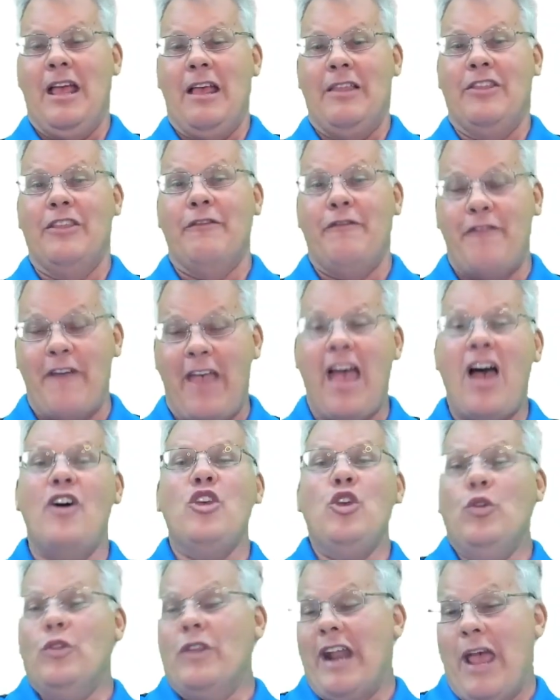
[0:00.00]
the
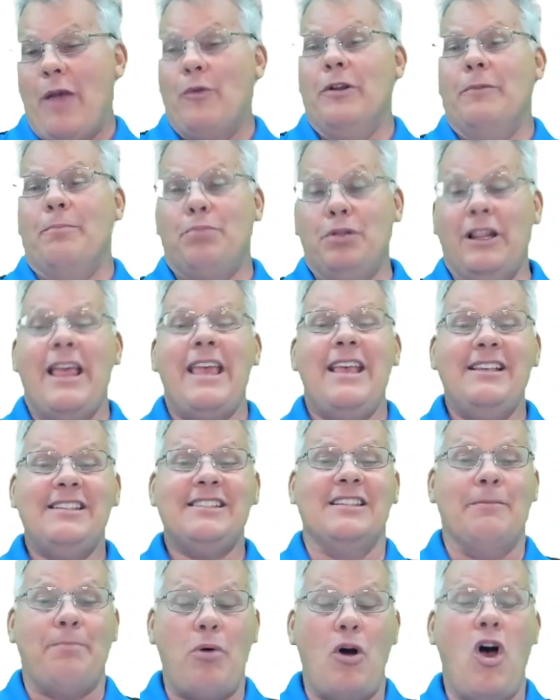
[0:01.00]
value that I would place
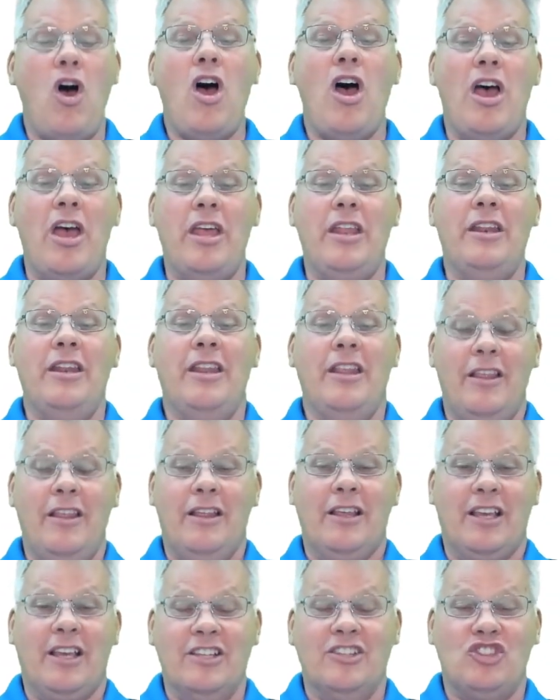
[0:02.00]
upon
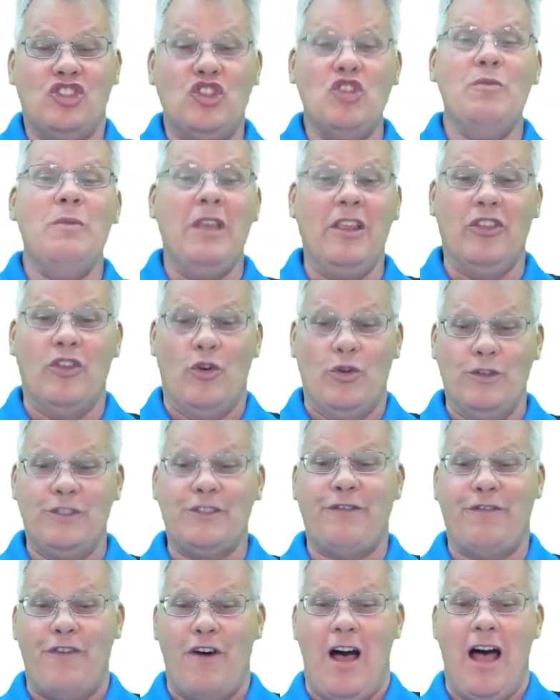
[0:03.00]
consuming those
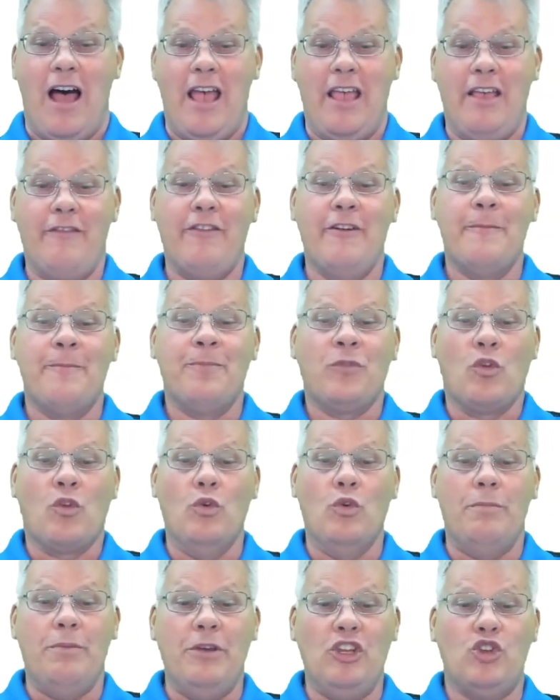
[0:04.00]
5
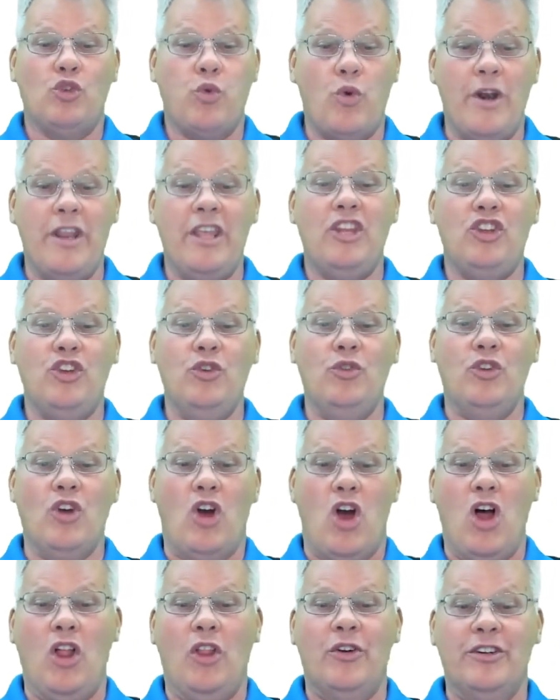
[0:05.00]
would be
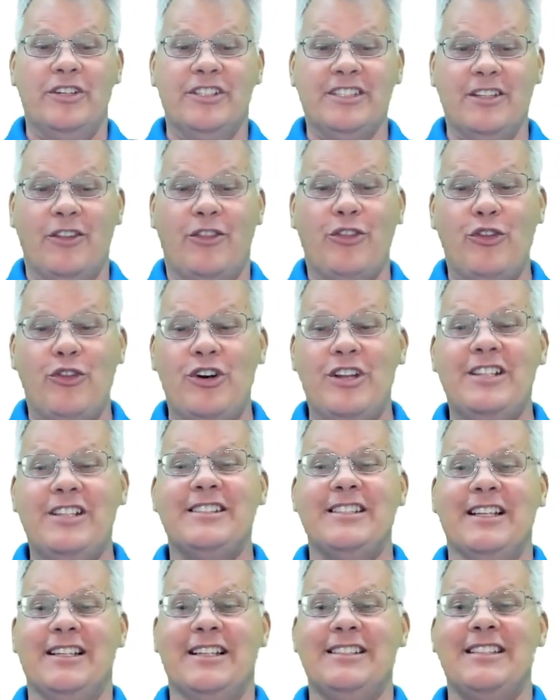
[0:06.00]

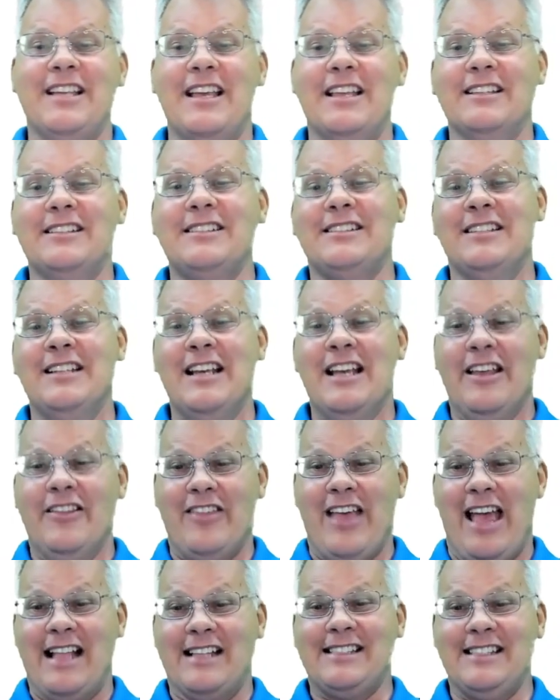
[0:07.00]
$22.36.
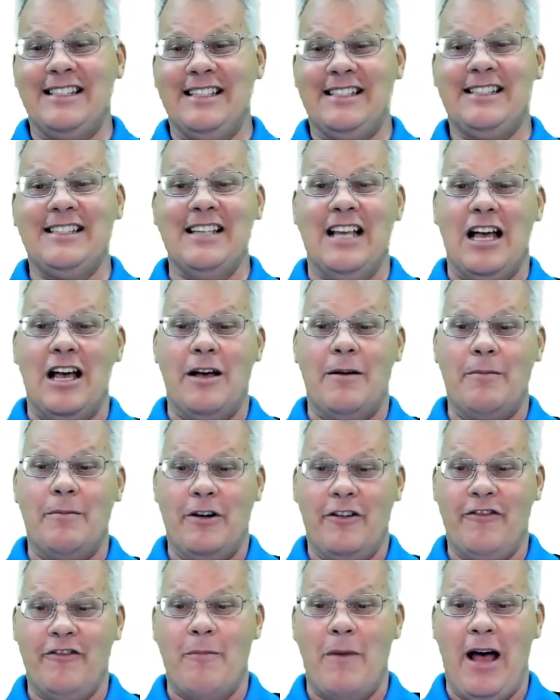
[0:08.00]
That's the sum
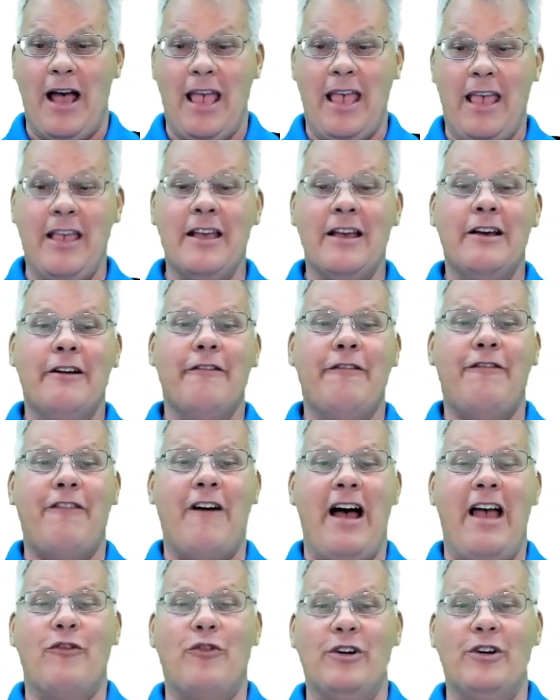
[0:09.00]
of my
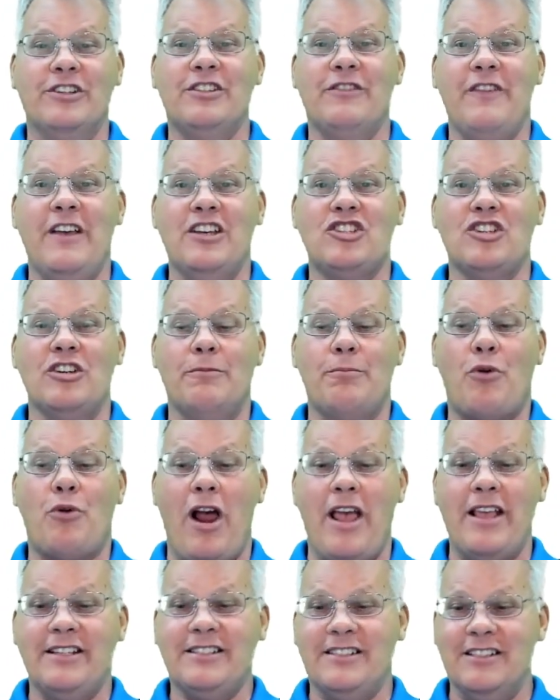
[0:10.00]
5 reservation
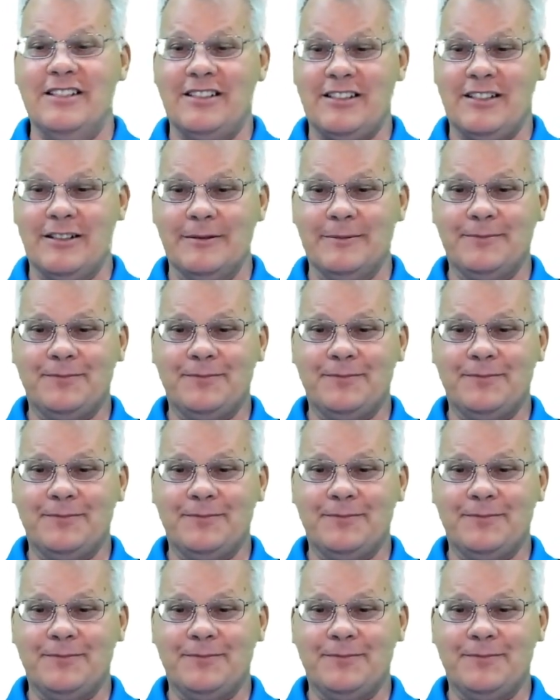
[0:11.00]
prices.